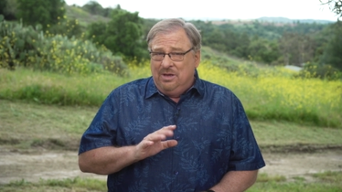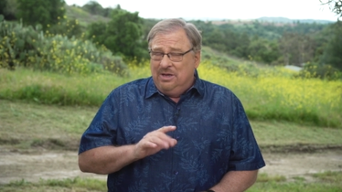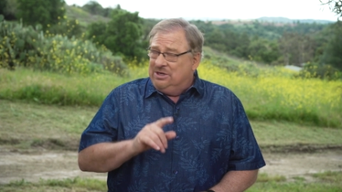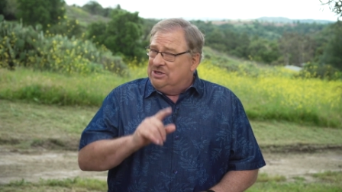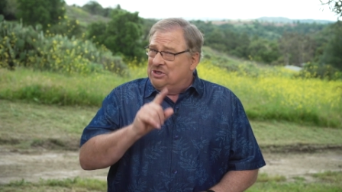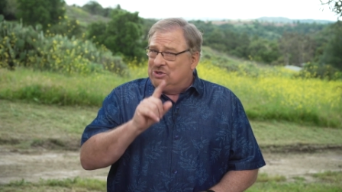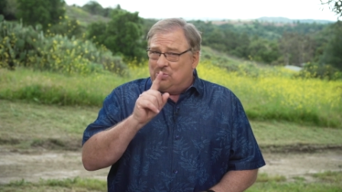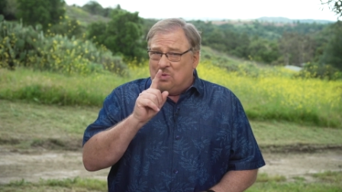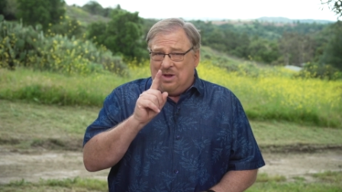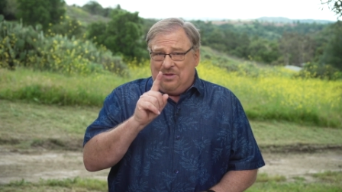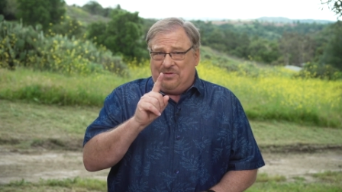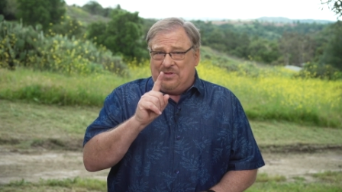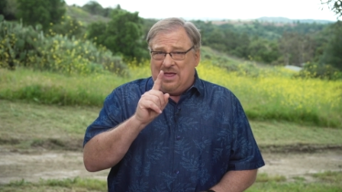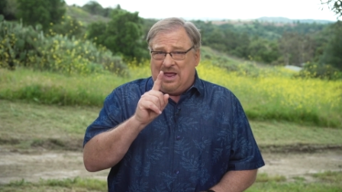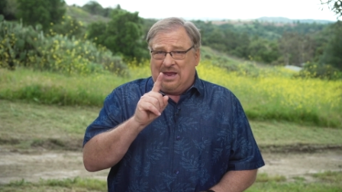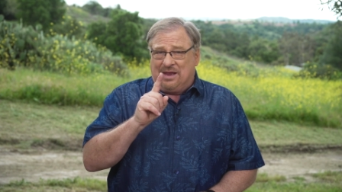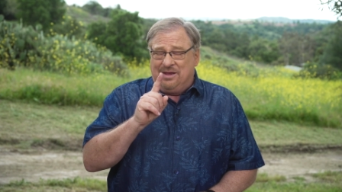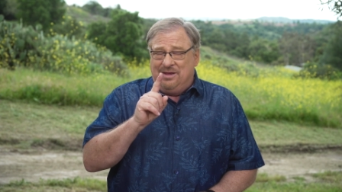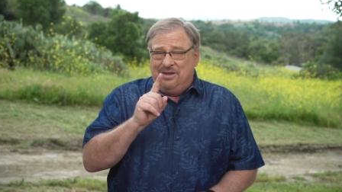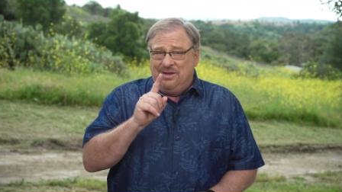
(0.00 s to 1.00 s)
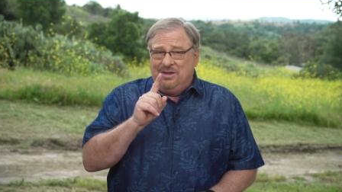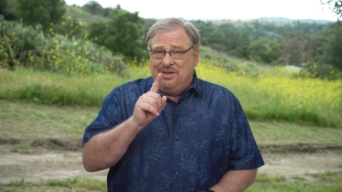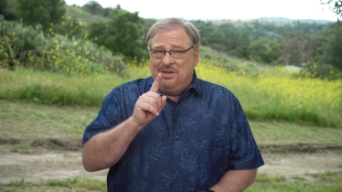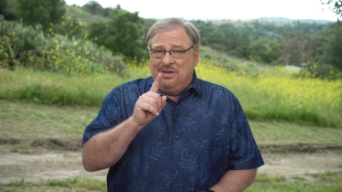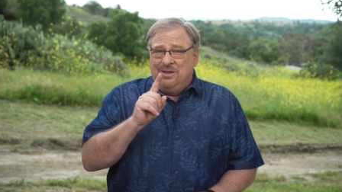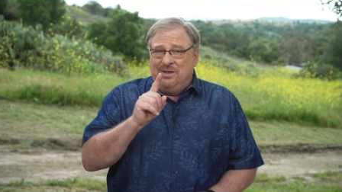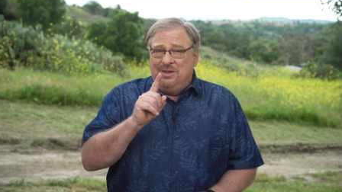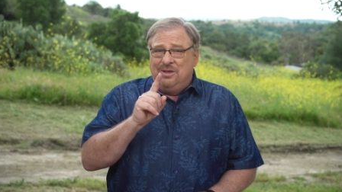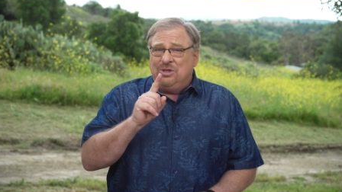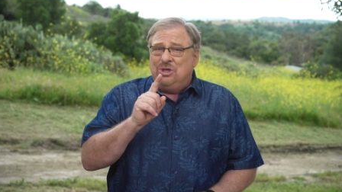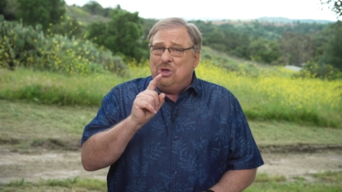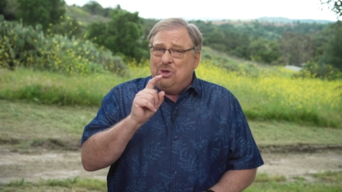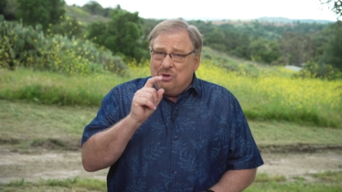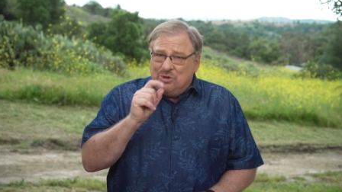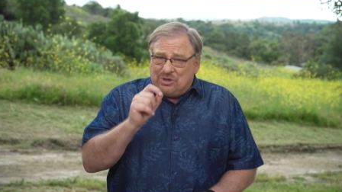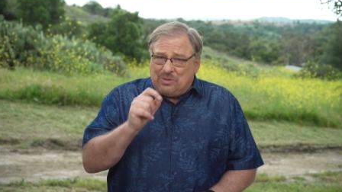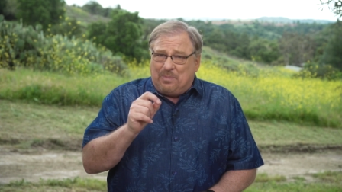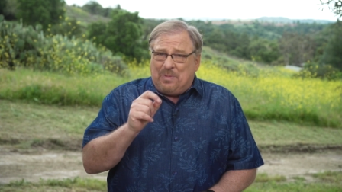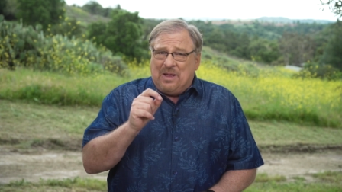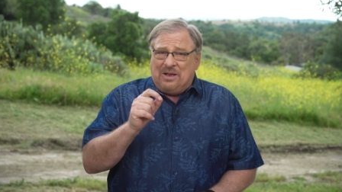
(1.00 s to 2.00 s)
It's just one thing. You
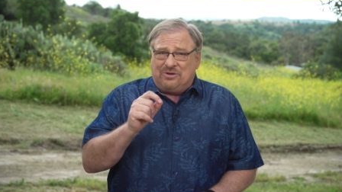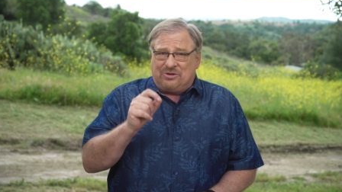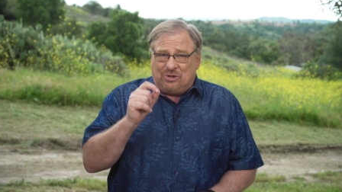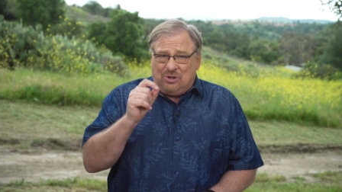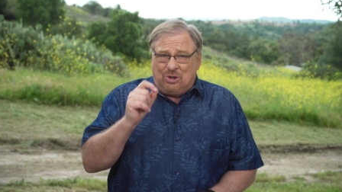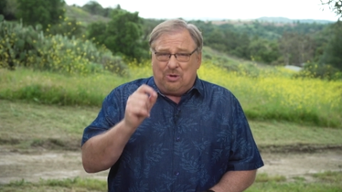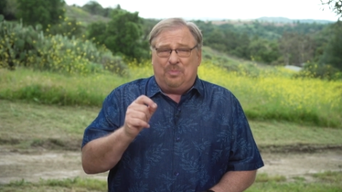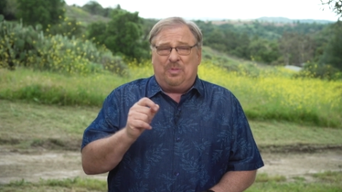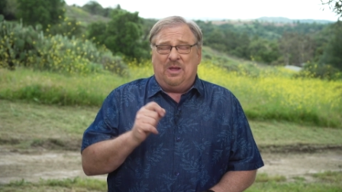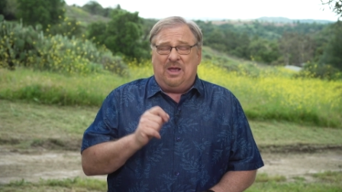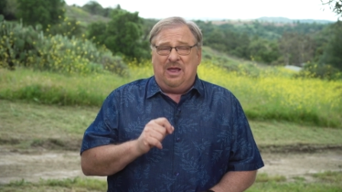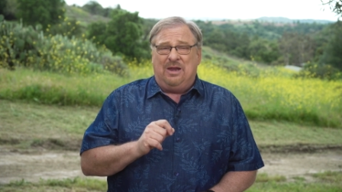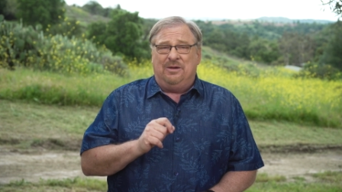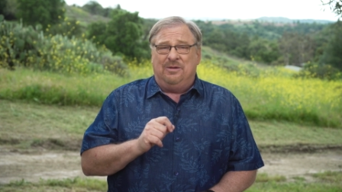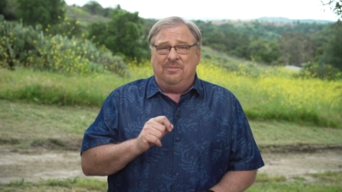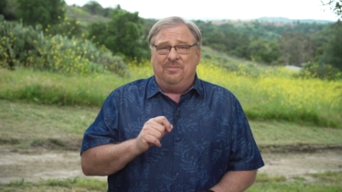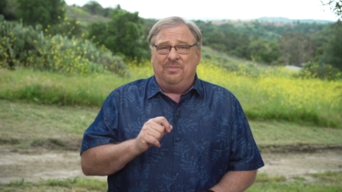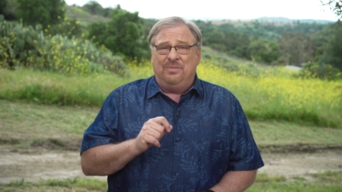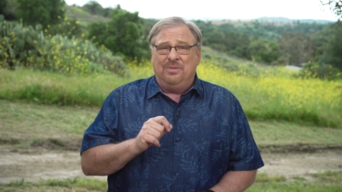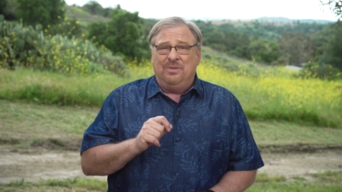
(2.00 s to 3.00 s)
use a pencil or pen.